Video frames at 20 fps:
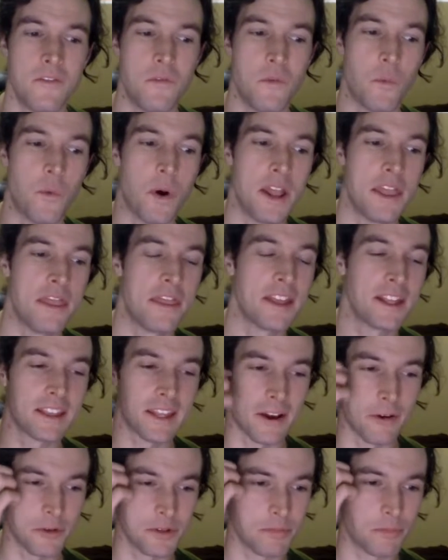one thing
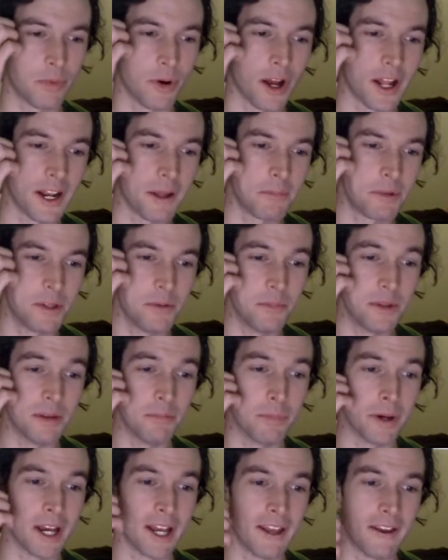that was brought up to
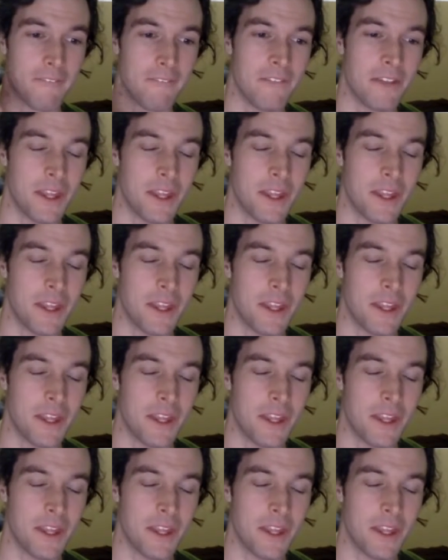me by